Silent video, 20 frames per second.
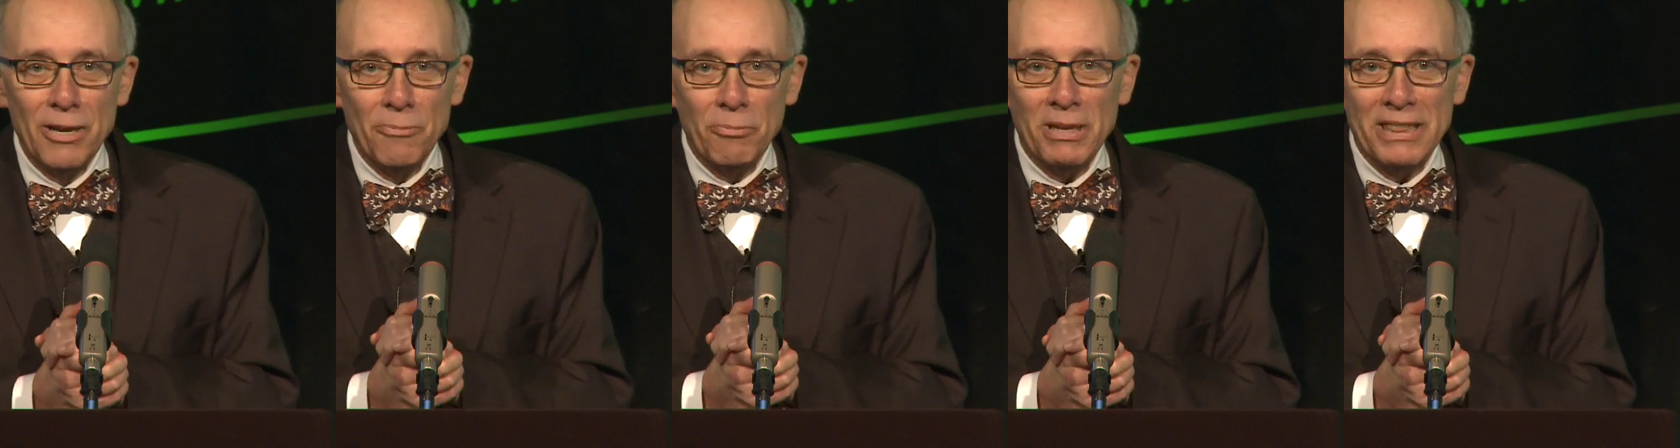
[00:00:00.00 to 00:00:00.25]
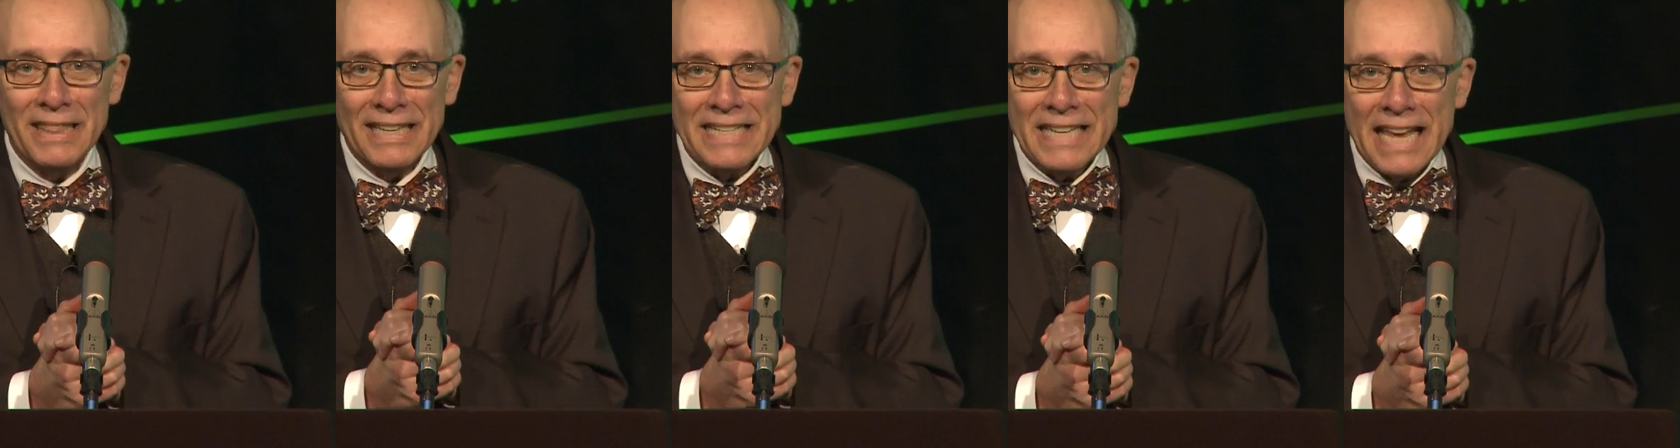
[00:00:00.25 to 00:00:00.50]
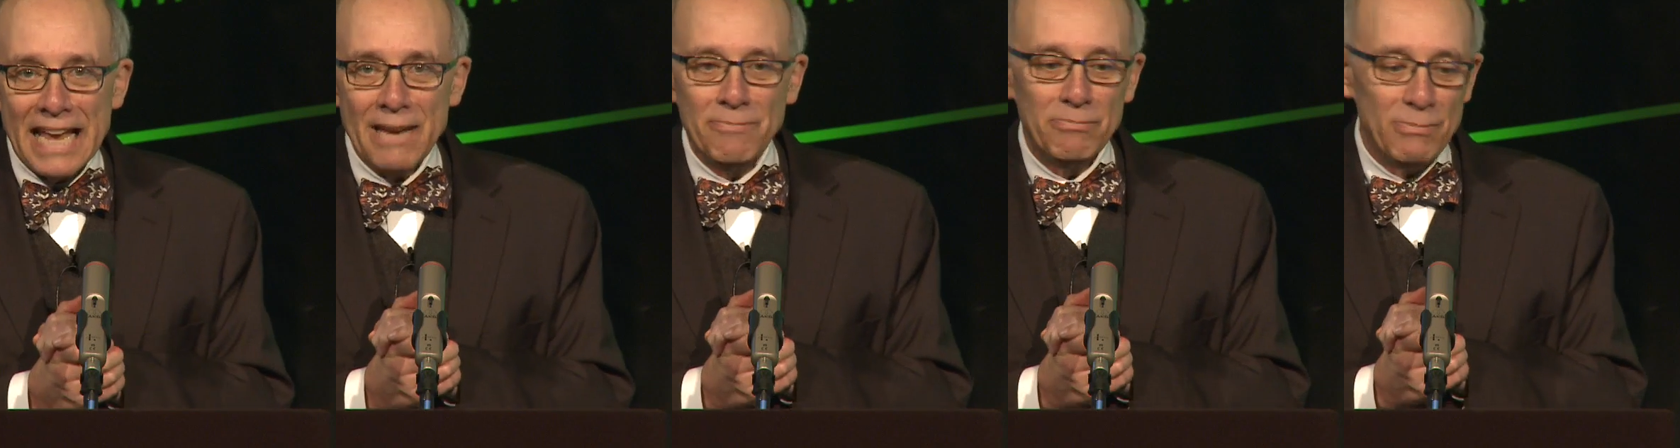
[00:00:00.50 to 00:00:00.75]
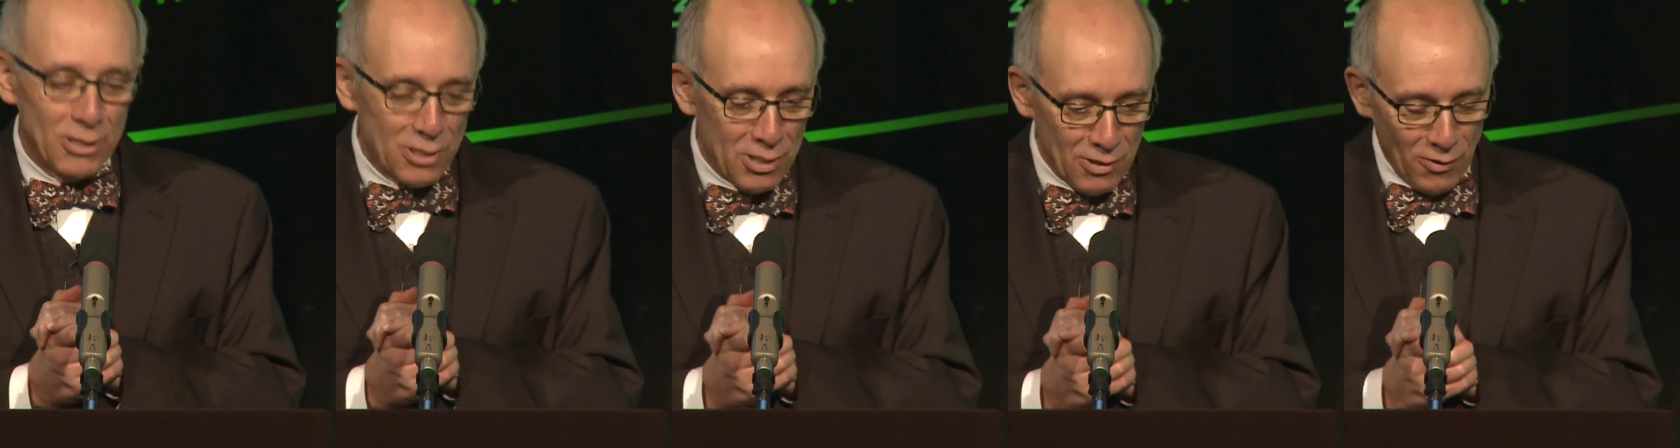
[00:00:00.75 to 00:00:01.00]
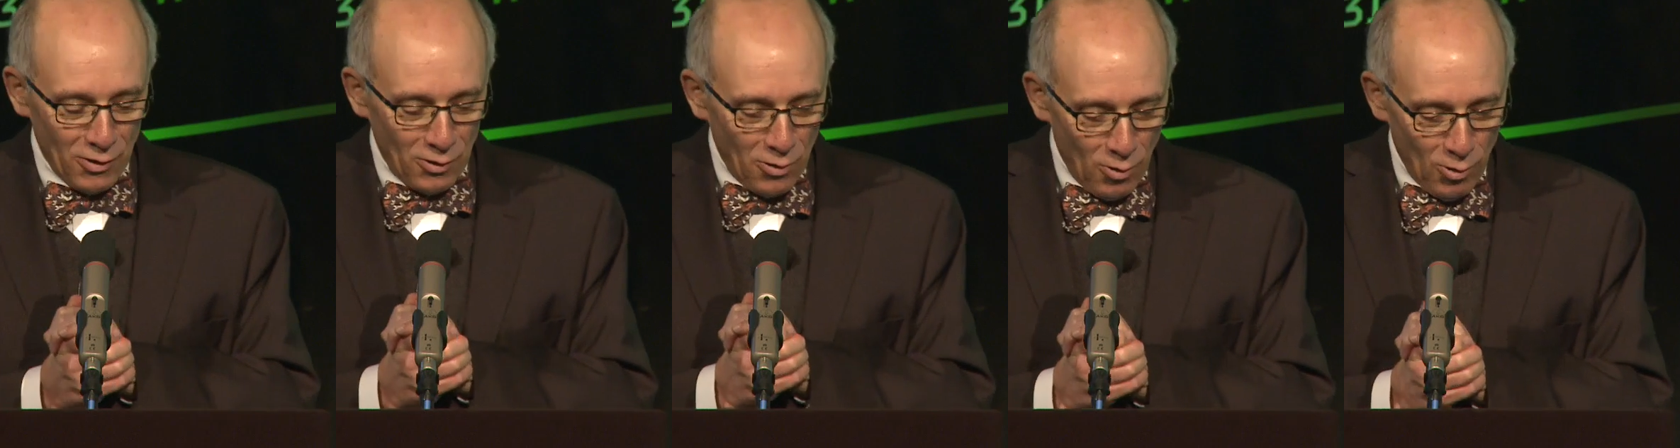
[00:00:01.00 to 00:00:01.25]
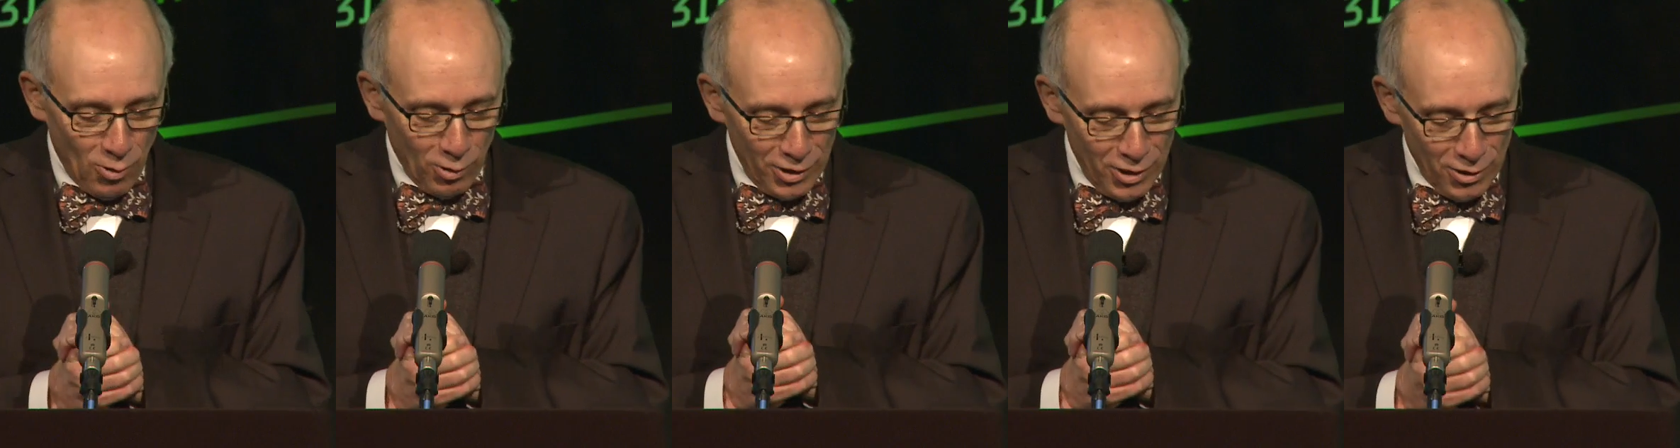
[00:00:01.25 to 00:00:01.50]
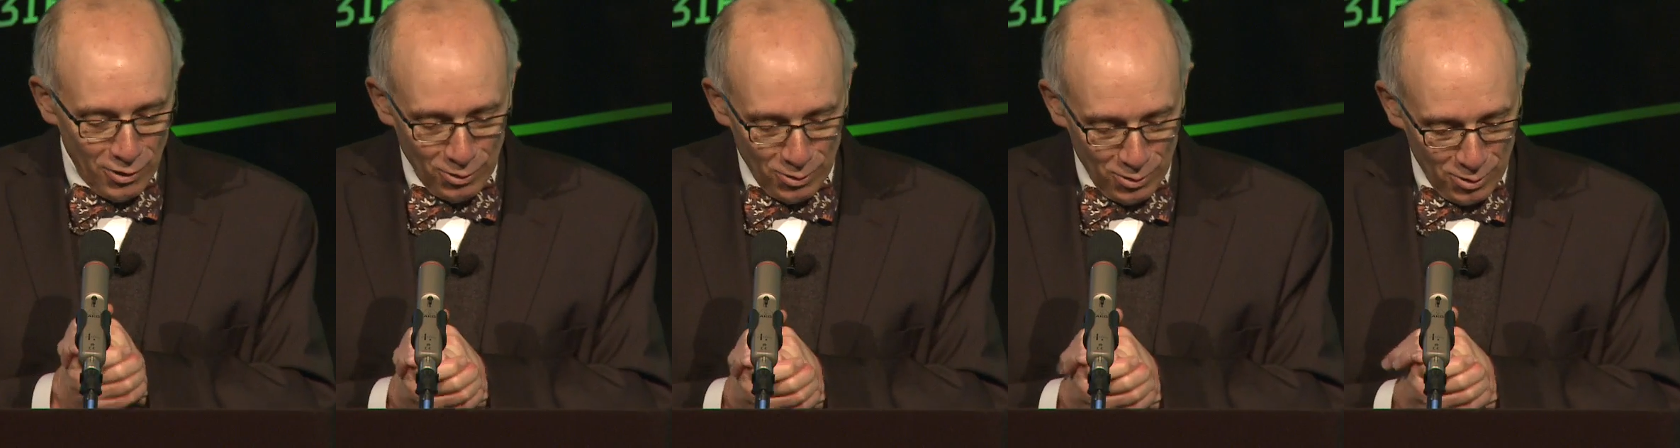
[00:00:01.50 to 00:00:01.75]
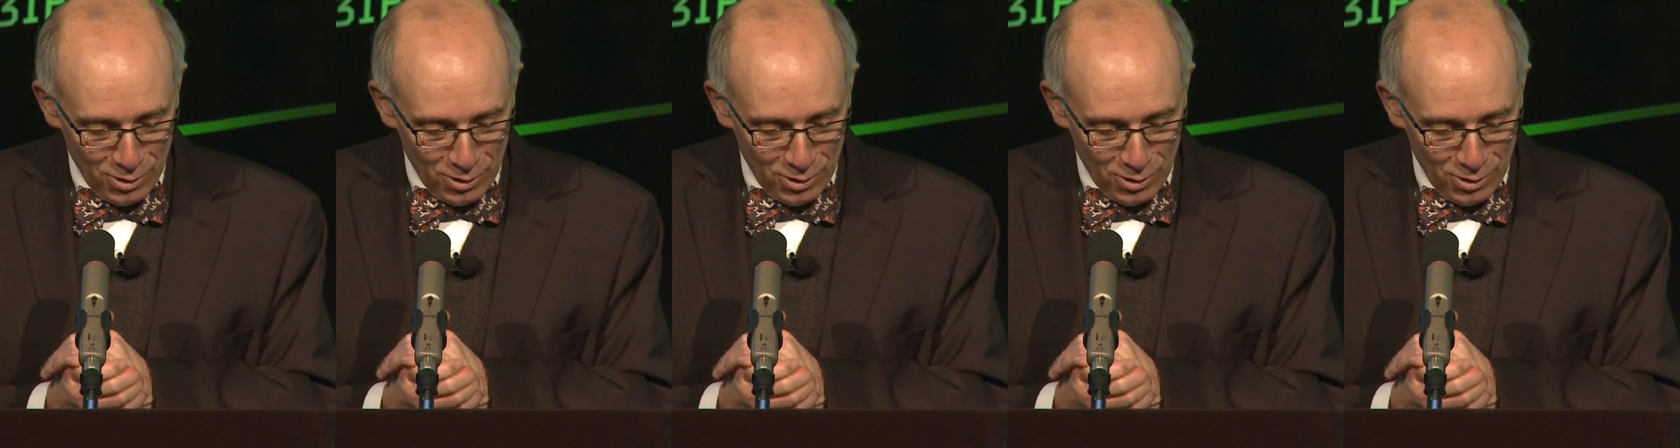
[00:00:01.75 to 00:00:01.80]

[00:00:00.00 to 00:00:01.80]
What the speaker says: but the dampness of the cold here